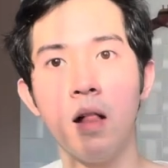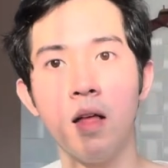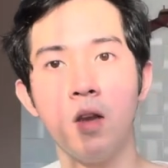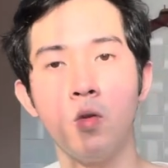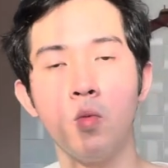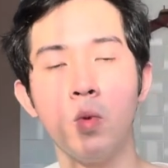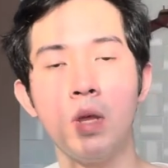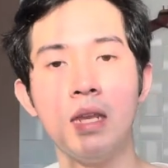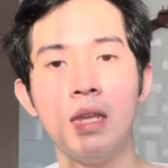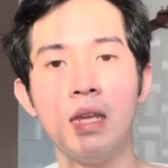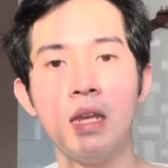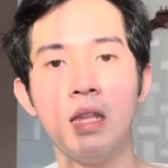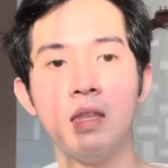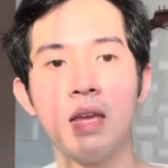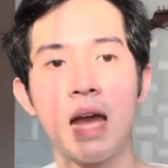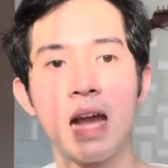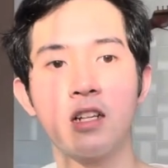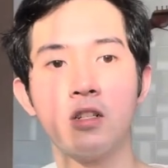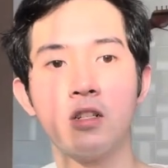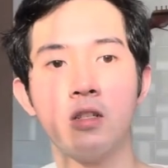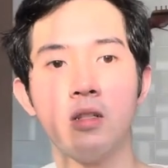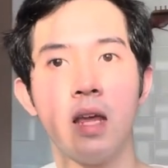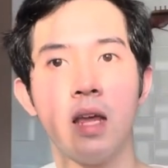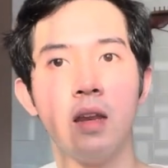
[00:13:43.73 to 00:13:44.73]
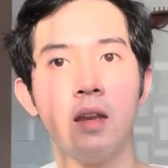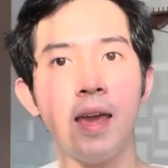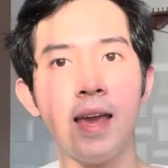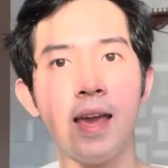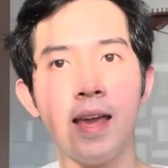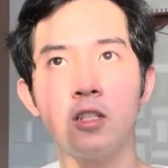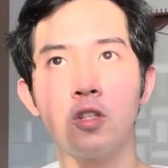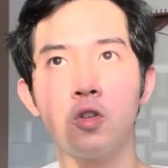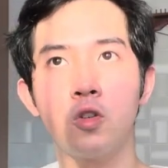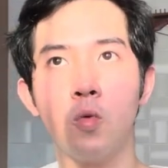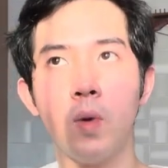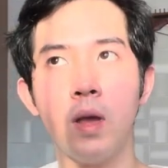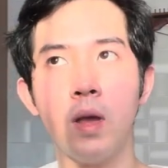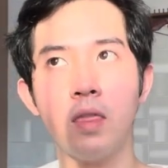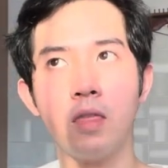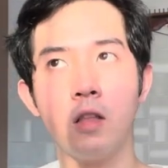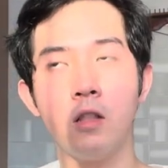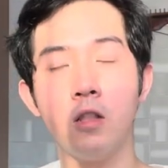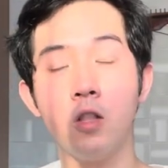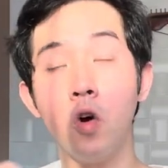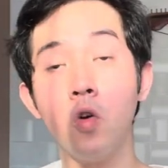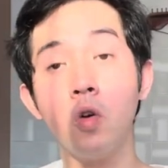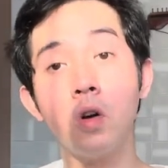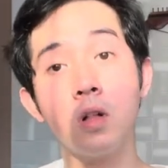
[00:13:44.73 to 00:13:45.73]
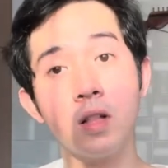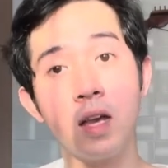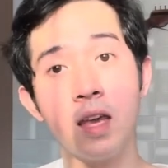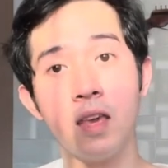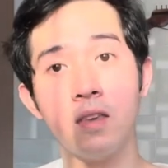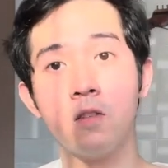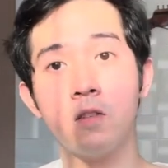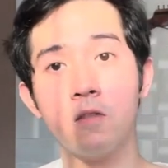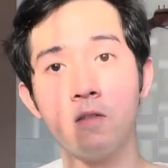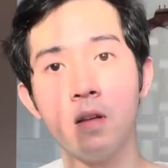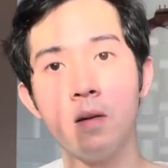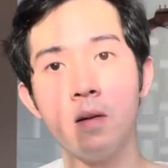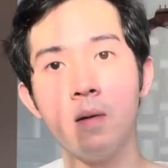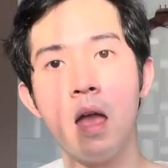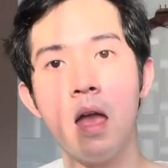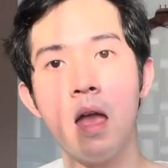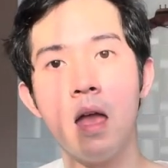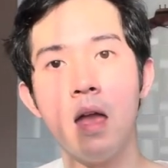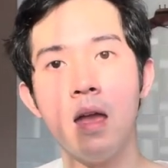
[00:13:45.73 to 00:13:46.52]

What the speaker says: And we need to actually engage with the local history